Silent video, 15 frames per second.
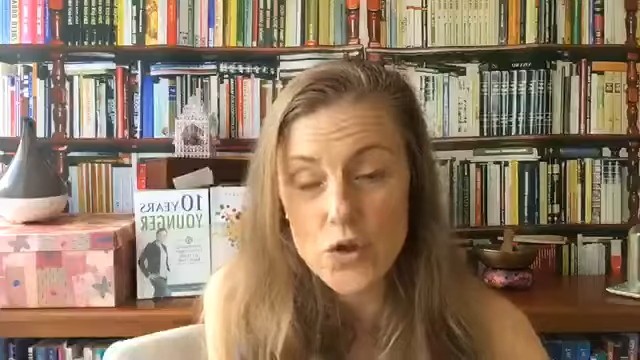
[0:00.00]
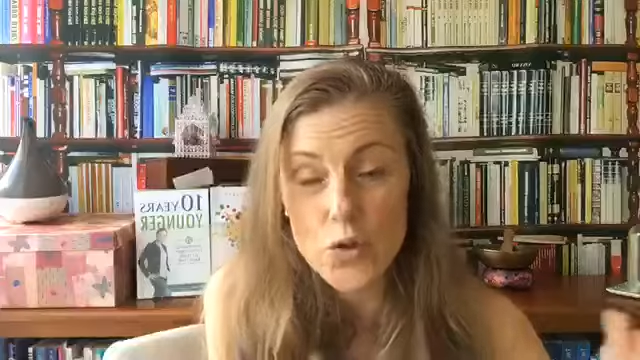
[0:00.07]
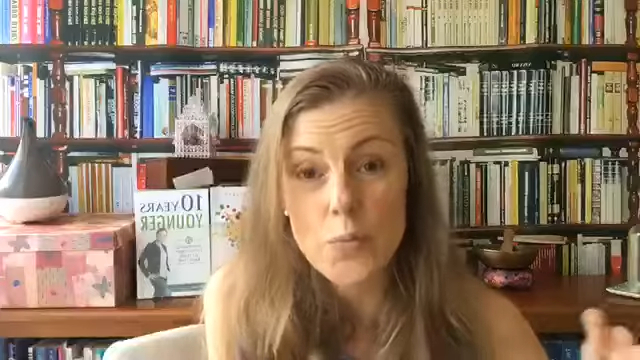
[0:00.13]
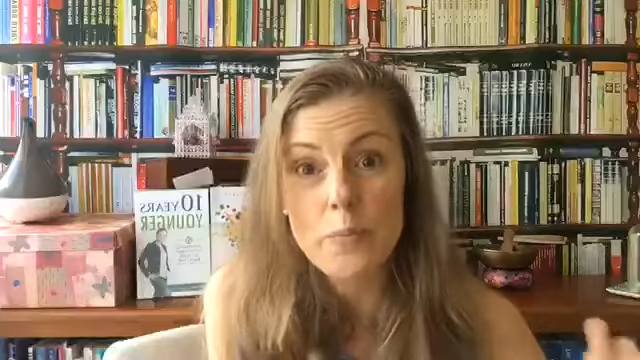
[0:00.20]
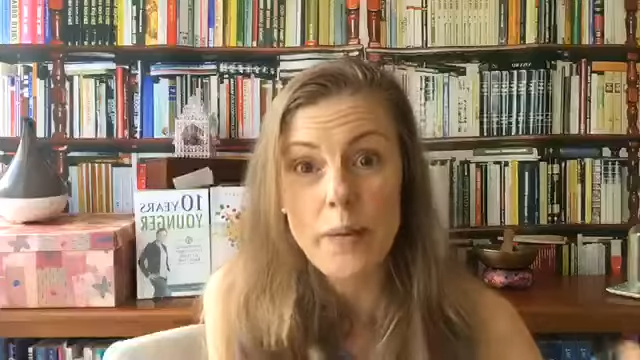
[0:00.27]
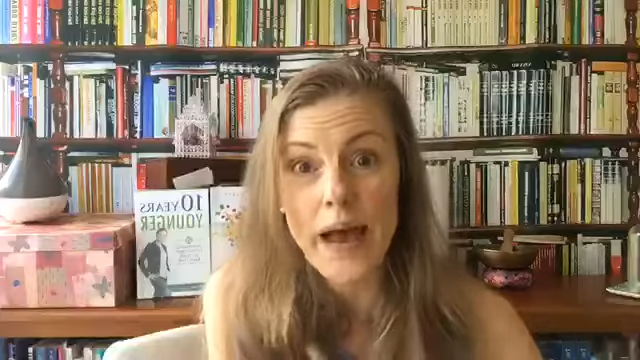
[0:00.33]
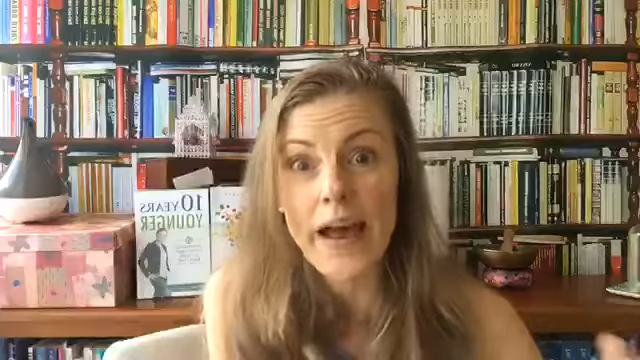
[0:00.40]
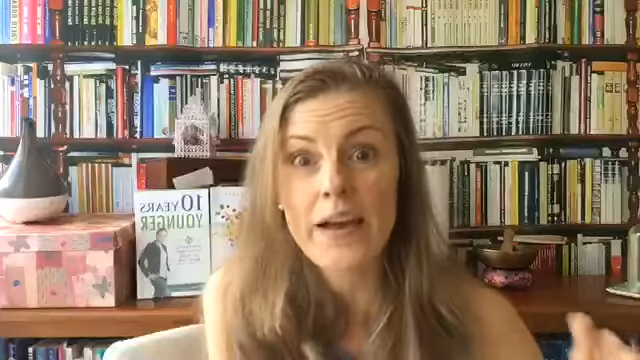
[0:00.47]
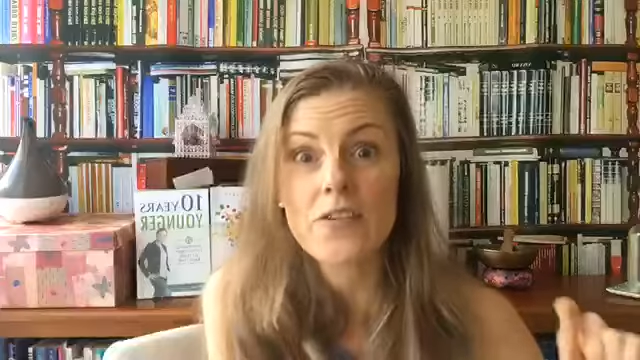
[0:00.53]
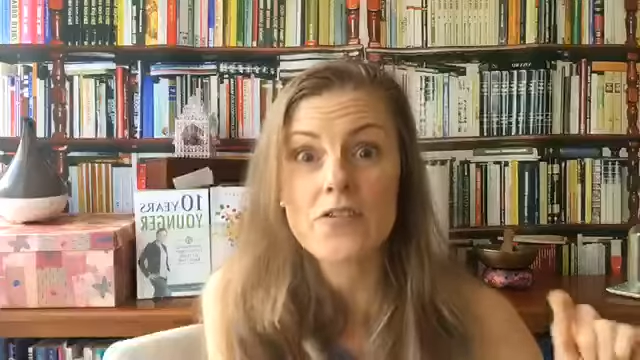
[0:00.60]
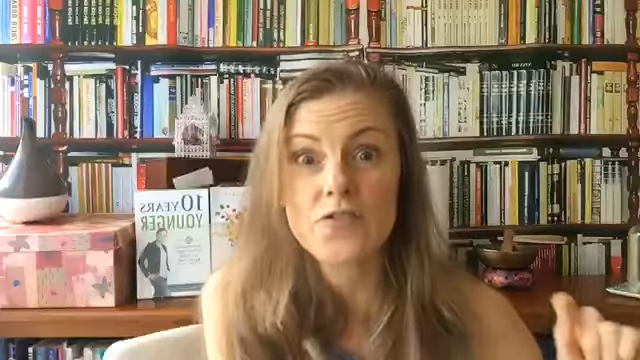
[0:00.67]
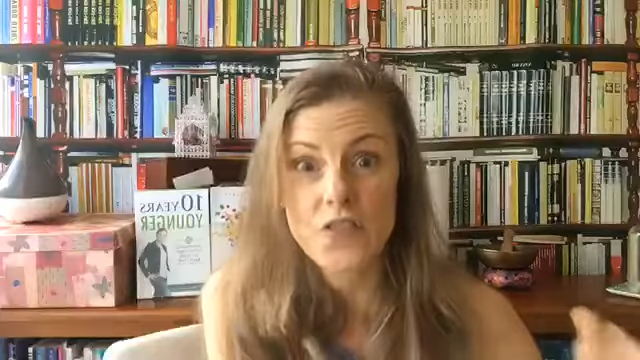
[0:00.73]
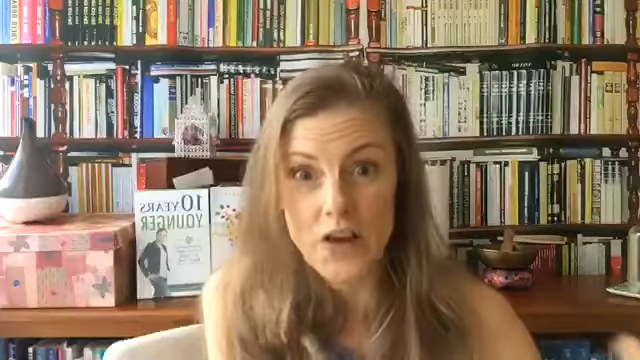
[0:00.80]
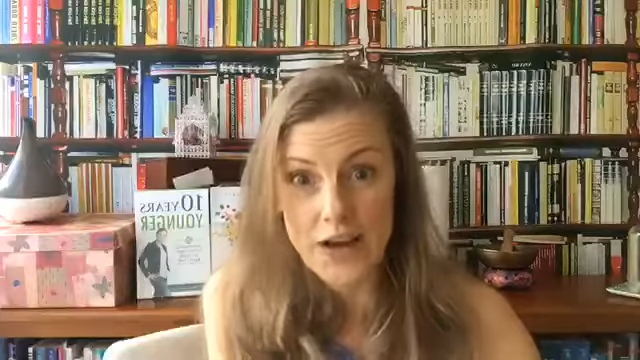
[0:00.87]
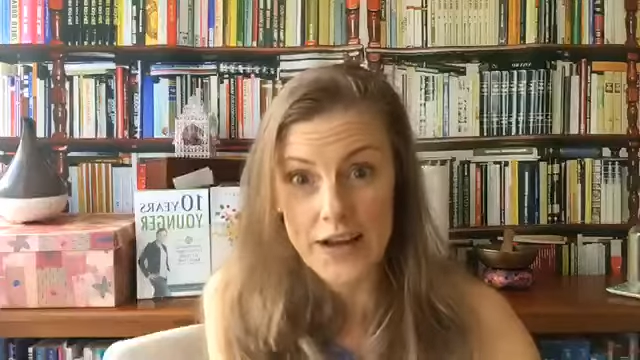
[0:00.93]
to
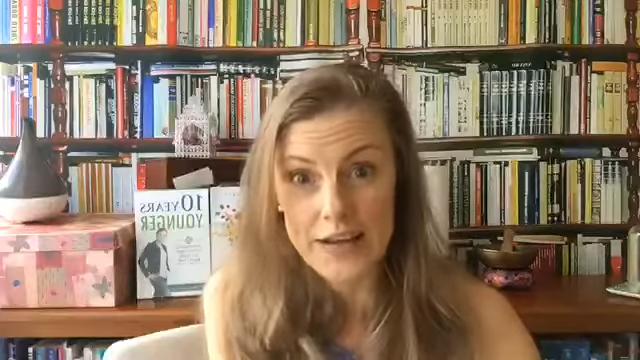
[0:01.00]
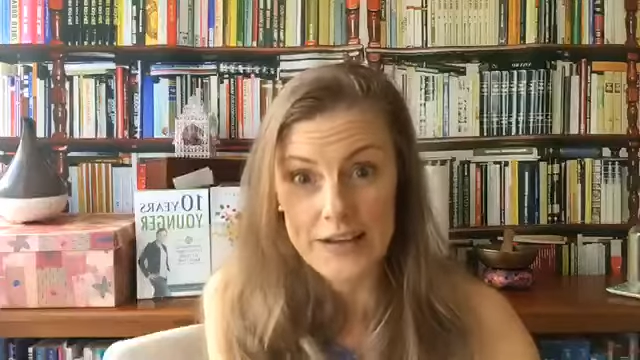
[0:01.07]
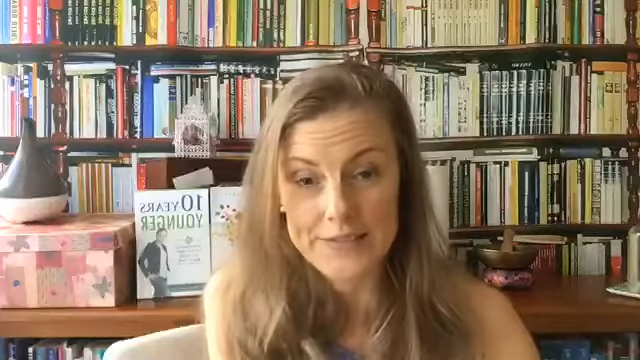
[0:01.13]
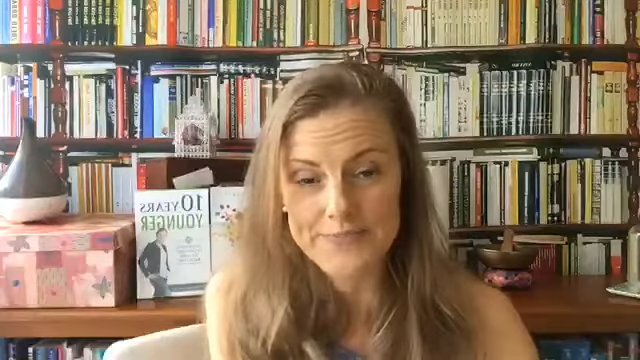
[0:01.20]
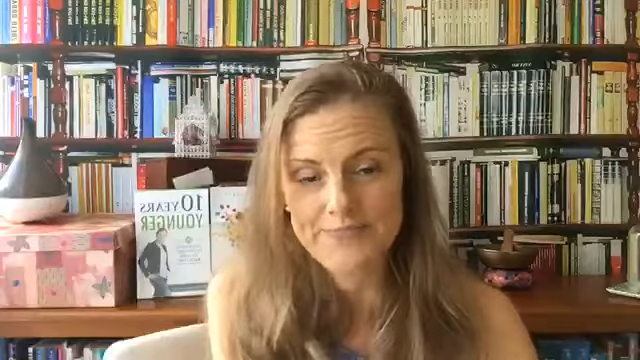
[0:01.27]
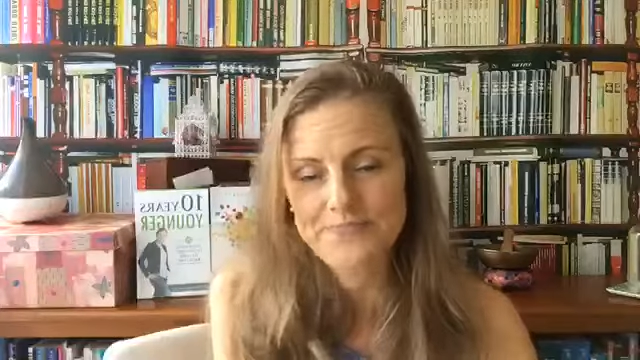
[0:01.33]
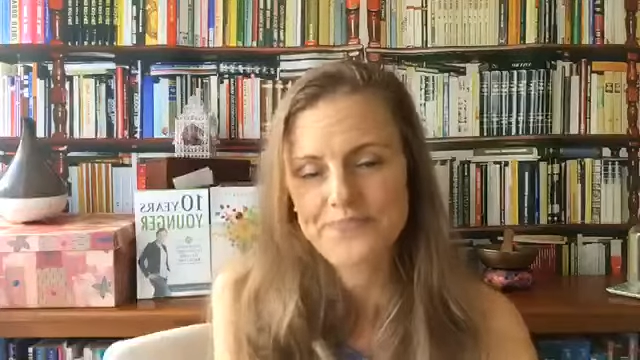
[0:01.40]
backfire.